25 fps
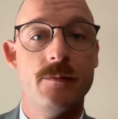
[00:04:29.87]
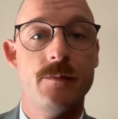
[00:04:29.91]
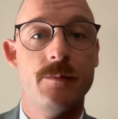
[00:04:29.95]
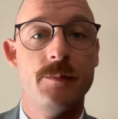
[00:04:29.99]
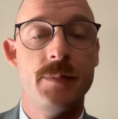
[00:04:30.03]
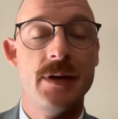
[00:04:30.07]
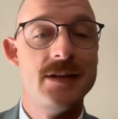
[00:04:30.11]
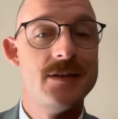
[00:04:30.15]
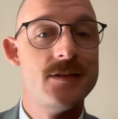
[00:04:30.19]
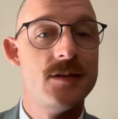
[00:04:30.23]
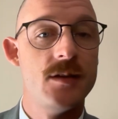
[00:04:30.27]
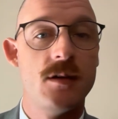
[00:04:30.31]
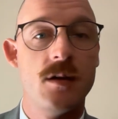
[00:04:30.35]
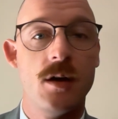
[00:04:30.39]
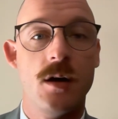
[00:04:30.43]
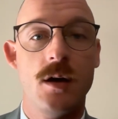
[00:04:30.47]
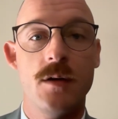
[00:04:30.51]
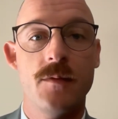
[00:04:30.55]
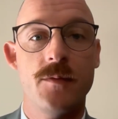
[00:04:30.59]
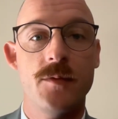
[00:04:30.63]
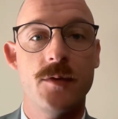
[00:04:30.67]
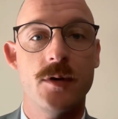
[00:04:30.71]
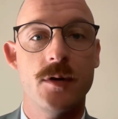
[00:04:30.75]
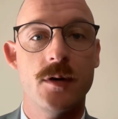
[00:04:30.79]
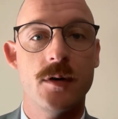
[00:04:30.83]
basically
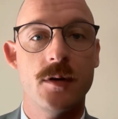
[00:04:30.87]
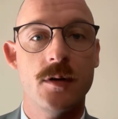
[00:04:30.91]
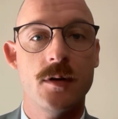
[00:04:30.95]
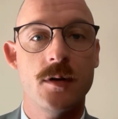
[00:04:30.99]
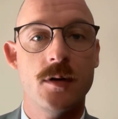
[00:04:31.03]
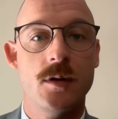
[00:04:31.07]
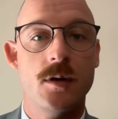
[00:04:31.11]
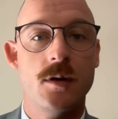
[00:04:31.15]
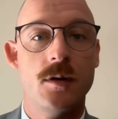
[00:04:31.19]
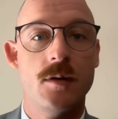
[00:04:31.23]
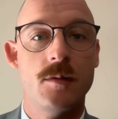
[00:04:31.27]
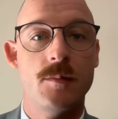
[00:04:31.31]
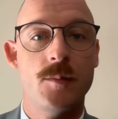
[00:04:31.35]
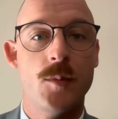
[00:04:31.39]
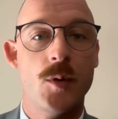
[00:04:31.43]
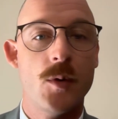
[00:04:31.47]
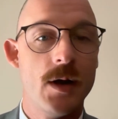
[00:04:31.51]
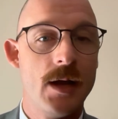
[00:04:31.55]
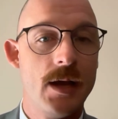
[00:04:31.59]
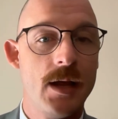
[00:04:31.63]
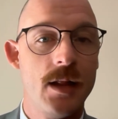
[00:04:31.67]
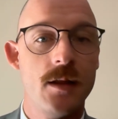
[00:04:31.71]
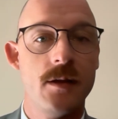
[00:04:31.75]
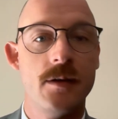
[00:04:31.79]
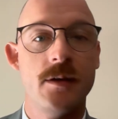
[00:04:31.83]
covered
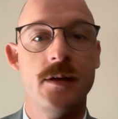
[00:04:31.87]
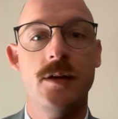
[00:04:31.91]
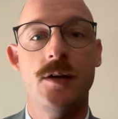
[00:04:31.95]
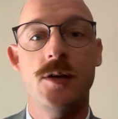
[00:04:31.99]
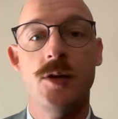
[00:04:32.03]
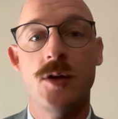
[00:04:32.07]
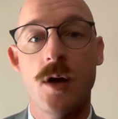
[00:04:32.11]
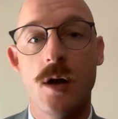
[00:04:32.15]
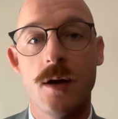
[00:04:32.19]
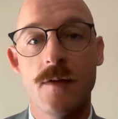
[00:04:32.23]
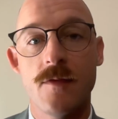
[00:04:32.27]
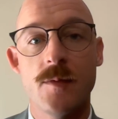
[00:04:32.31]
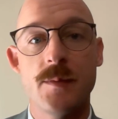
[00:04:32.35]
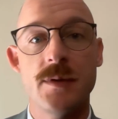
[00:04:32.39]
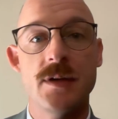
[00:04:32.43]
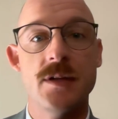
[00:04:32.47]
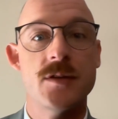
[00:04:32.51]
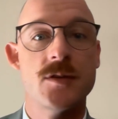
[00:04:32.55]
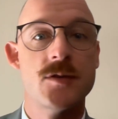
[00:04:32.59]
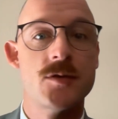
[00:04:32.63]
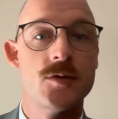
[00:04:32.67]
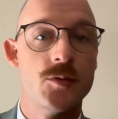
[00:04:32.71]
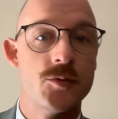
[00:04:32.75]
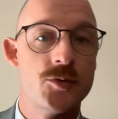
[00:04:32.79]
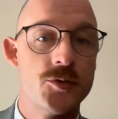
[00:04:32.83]
morality,
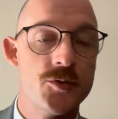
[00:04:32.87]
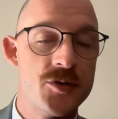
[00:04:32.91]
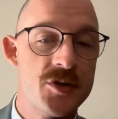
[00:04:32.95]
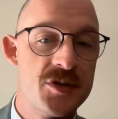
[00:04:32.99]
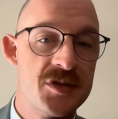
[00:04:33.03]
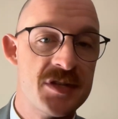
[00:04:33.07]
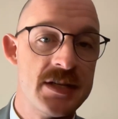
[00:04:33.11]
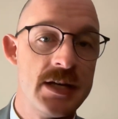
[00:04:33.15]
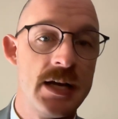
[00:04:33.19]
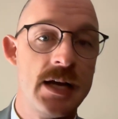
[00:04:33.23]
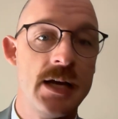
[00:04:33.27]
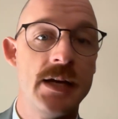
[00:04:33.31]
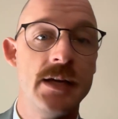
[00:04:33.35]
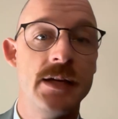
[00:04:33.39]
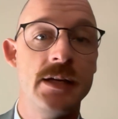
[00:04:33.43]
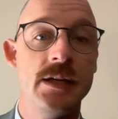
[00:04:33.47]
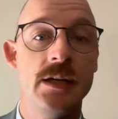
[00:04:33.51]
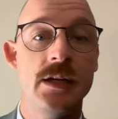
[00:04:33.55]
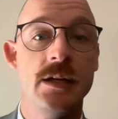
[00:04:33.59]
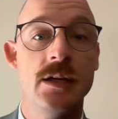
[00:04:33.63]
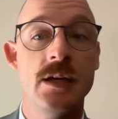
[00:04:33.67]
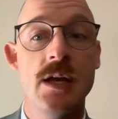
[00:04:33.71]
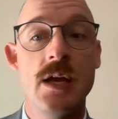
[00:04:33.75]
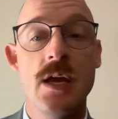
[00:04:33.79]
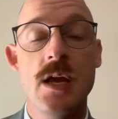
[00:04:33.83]
government, social
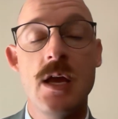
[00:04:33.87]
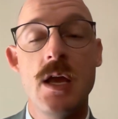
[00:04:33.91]
society.